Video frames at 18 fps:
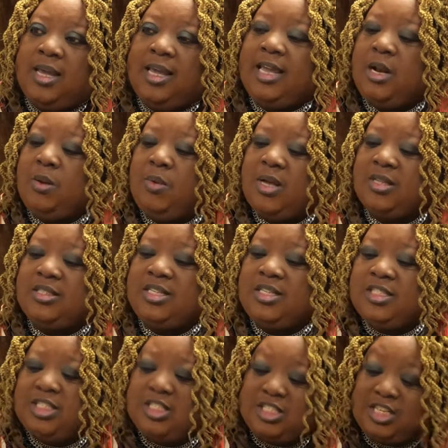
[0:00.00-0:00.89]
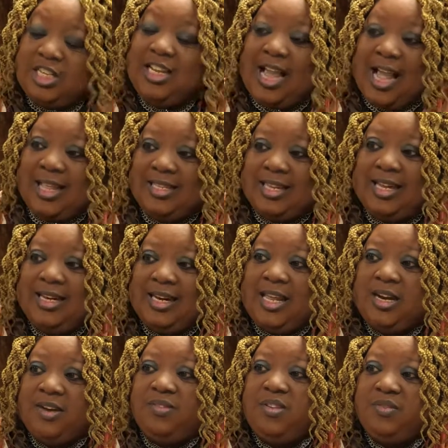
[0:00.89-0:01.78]
And it wasn't until she got that
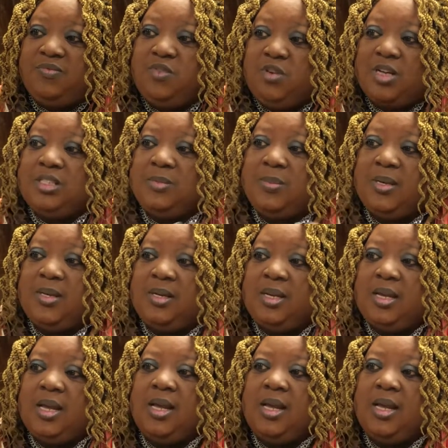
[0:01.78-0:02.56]
letter of divorcement